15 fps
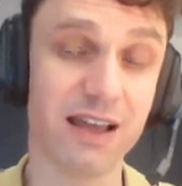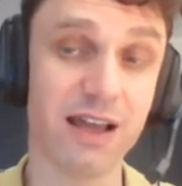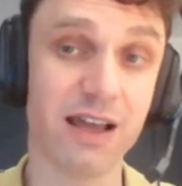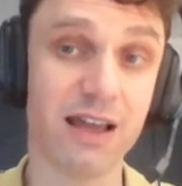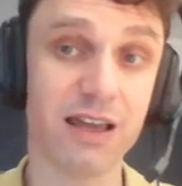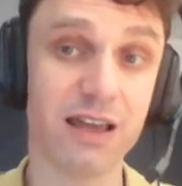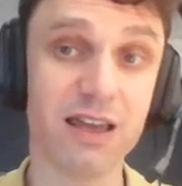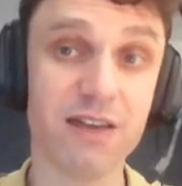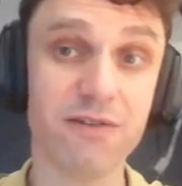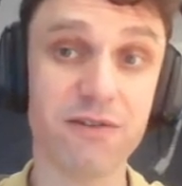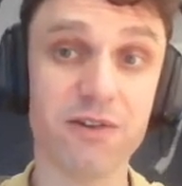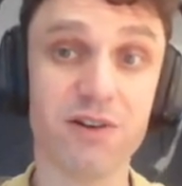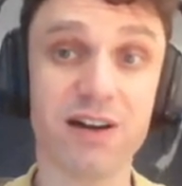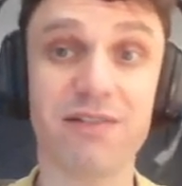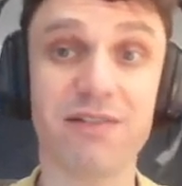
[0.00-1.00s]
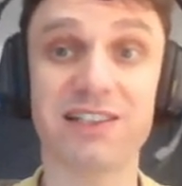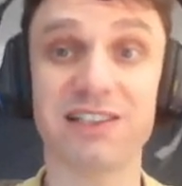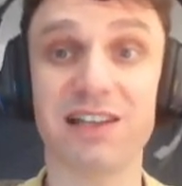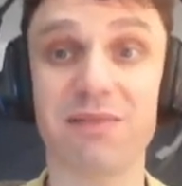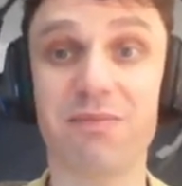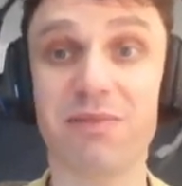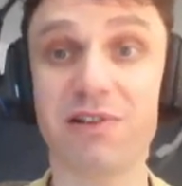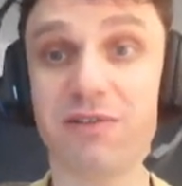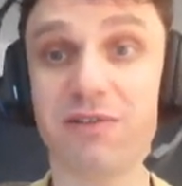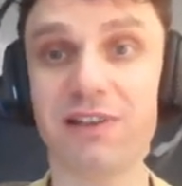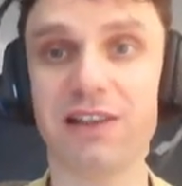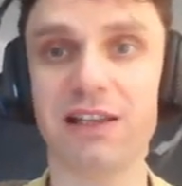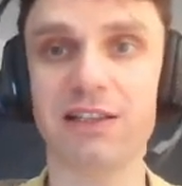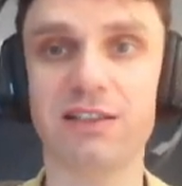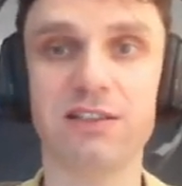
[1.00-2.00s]
If you have a sample of at
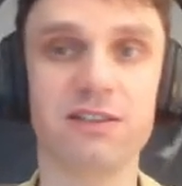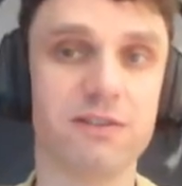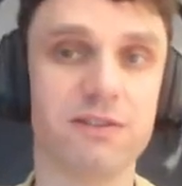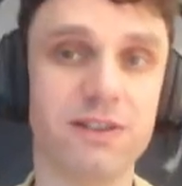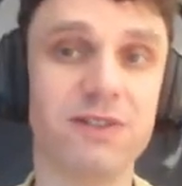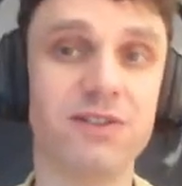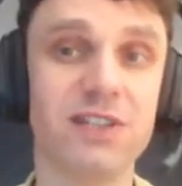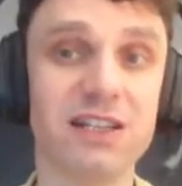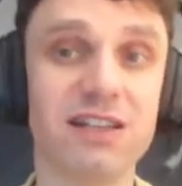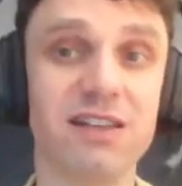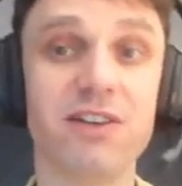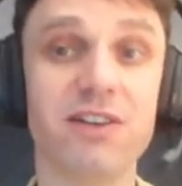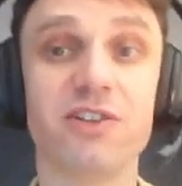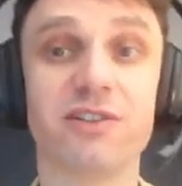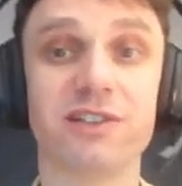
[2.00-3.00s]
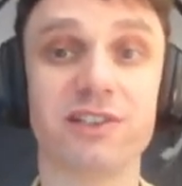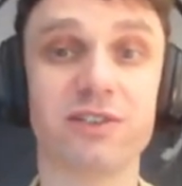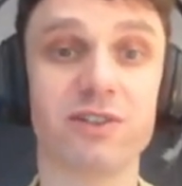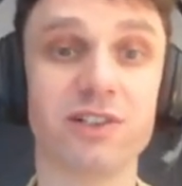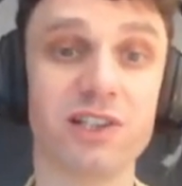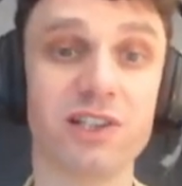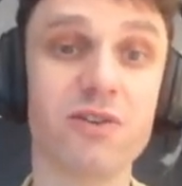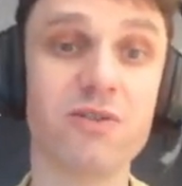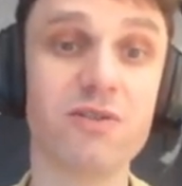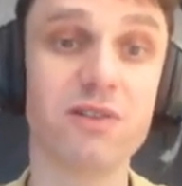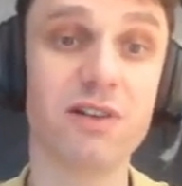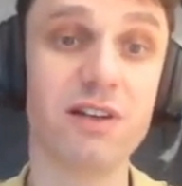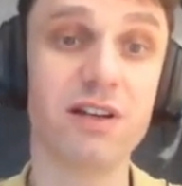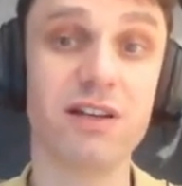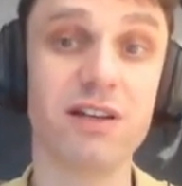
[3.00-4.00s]
least 50 individuals or so,
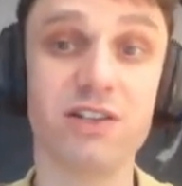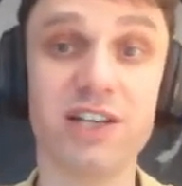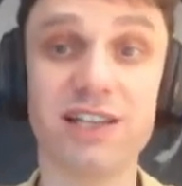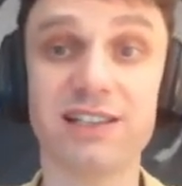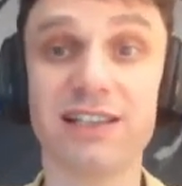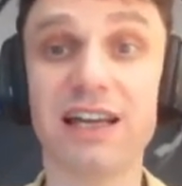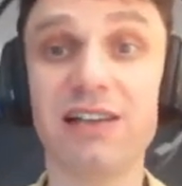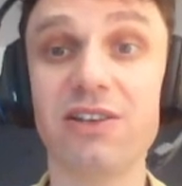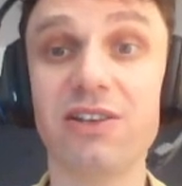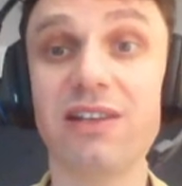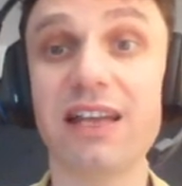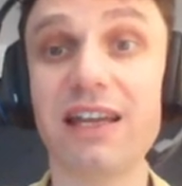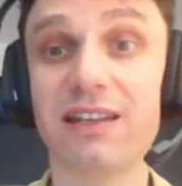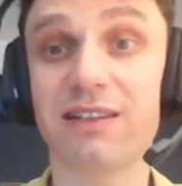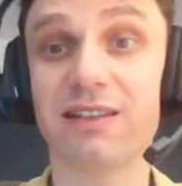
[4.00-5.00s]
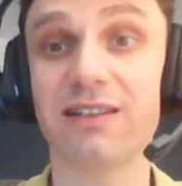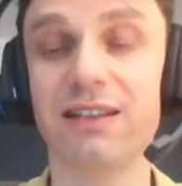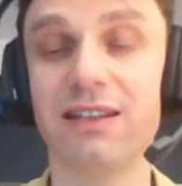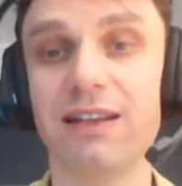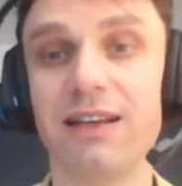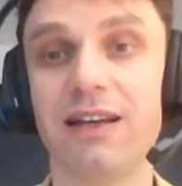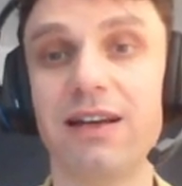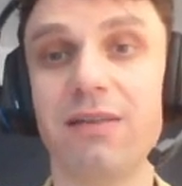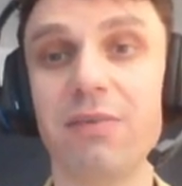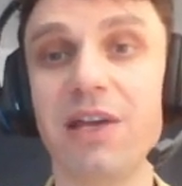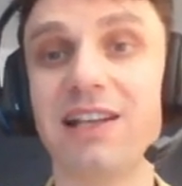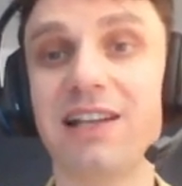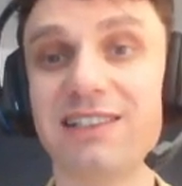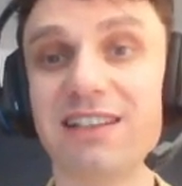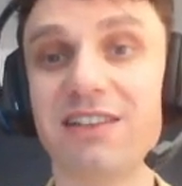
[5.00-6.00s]
just calculate a mean
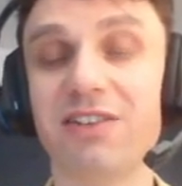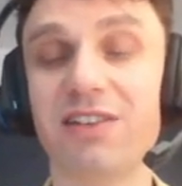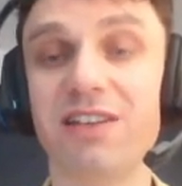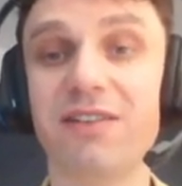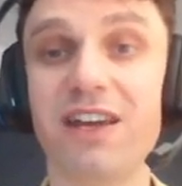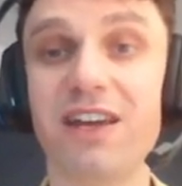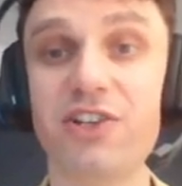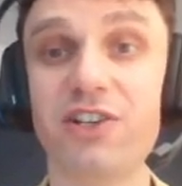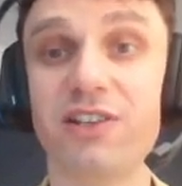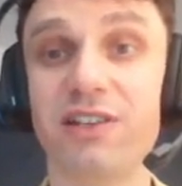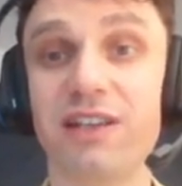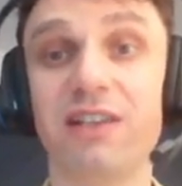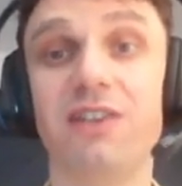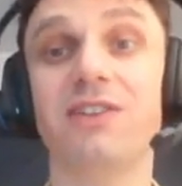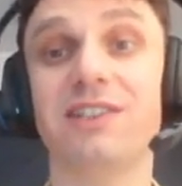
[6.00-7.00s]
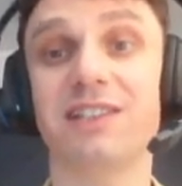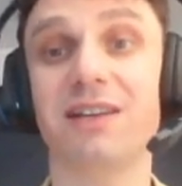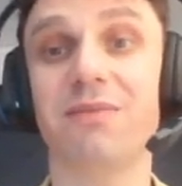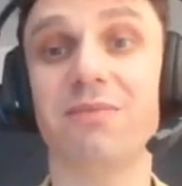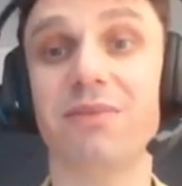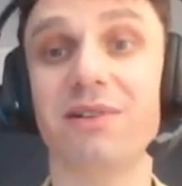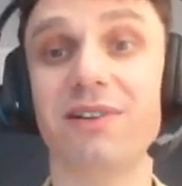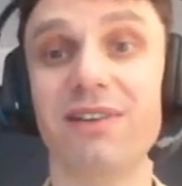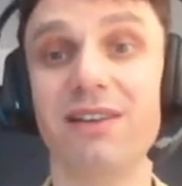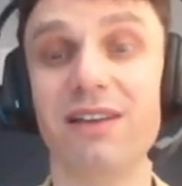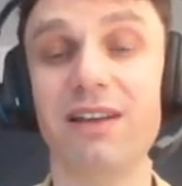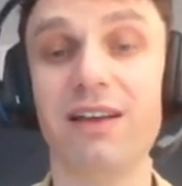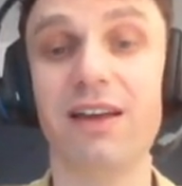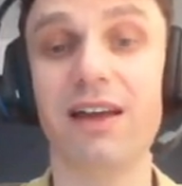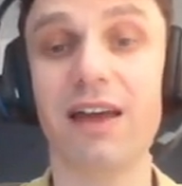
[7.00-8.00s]
and standard deviation in your sample
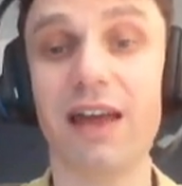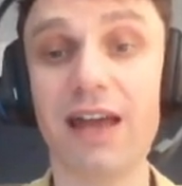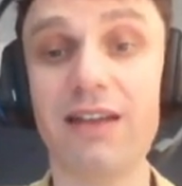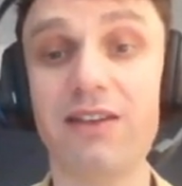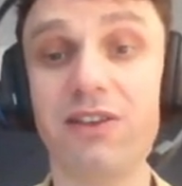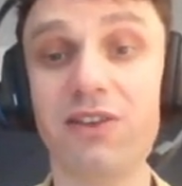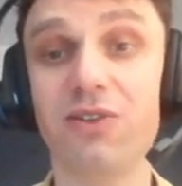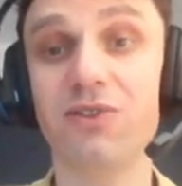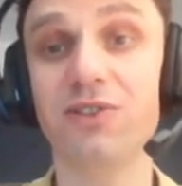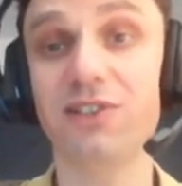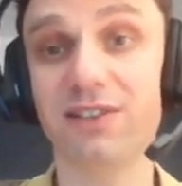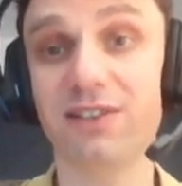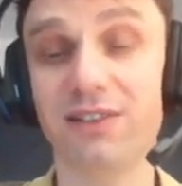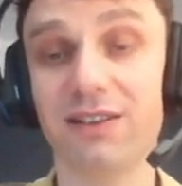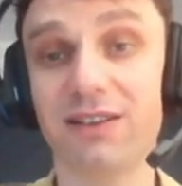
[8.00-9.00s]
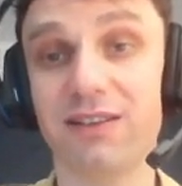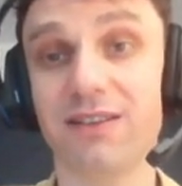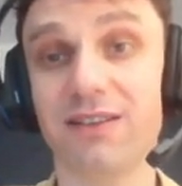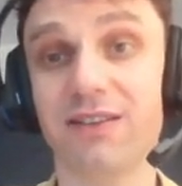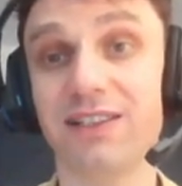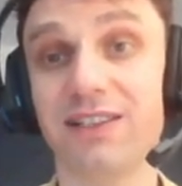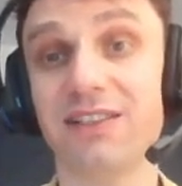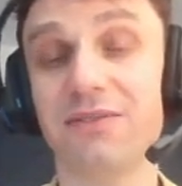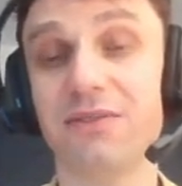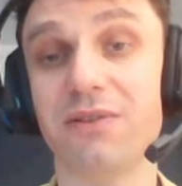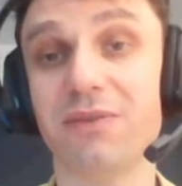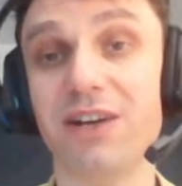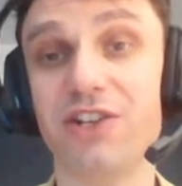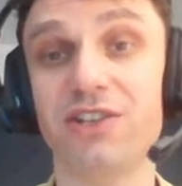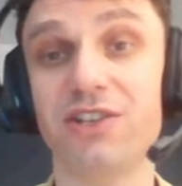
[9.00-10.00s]
and use this
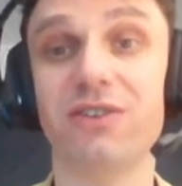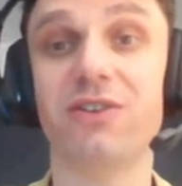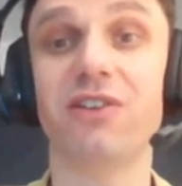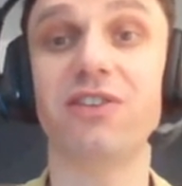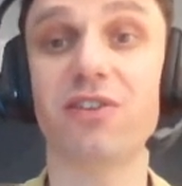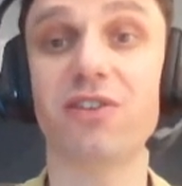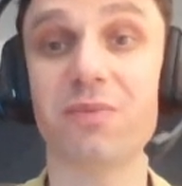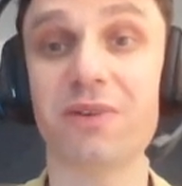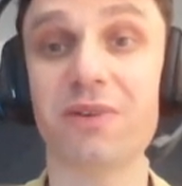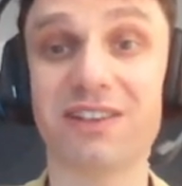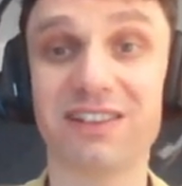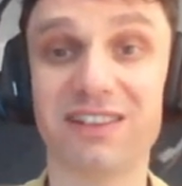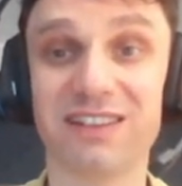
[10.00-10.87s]
information to interpret